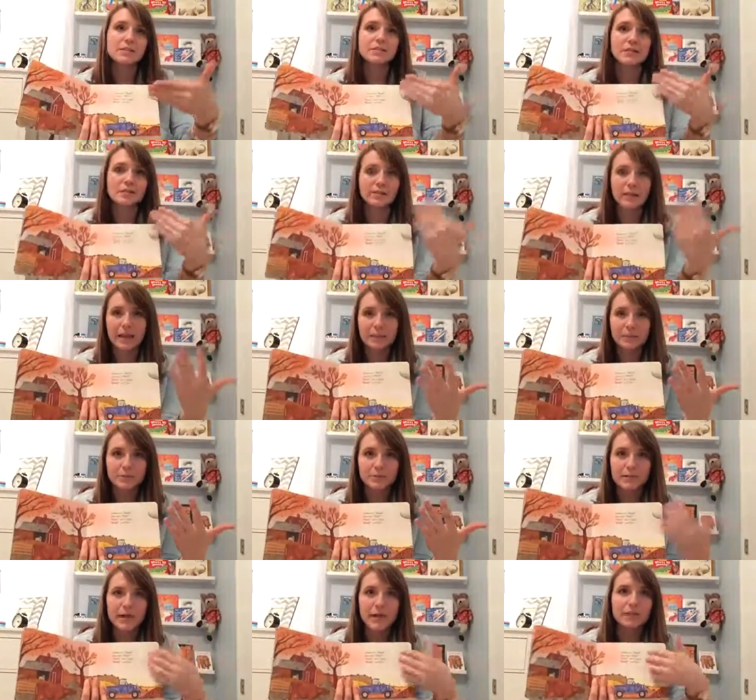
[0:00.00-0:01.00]
it does animal
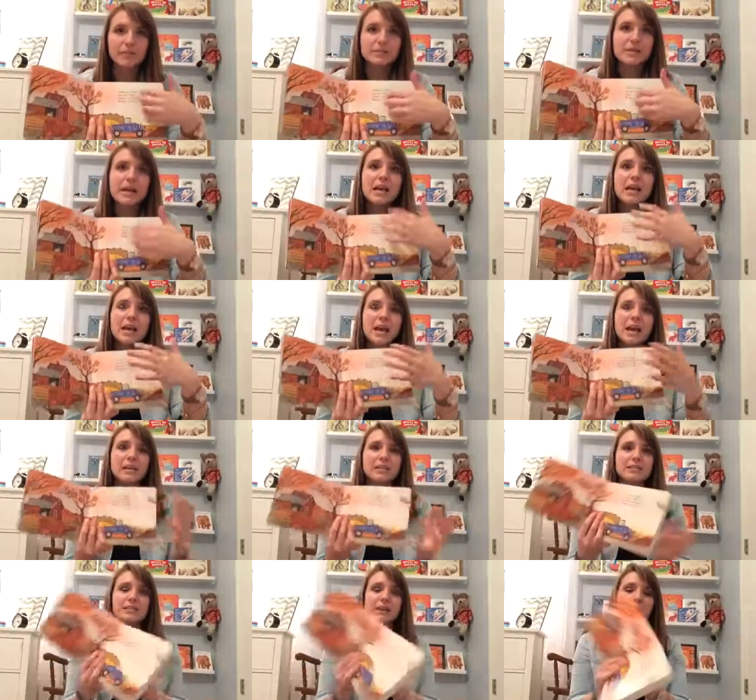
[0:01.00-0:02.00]
sounds, and
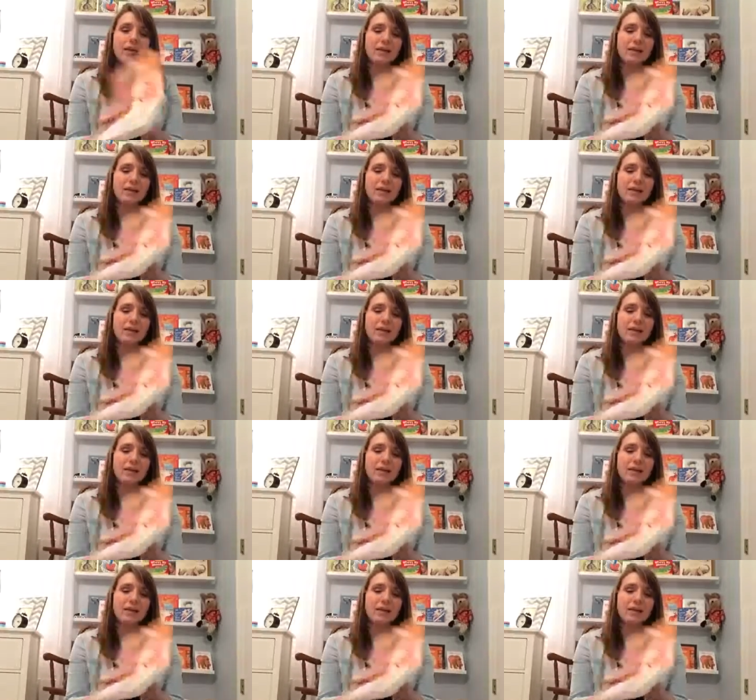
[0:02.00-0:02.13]
it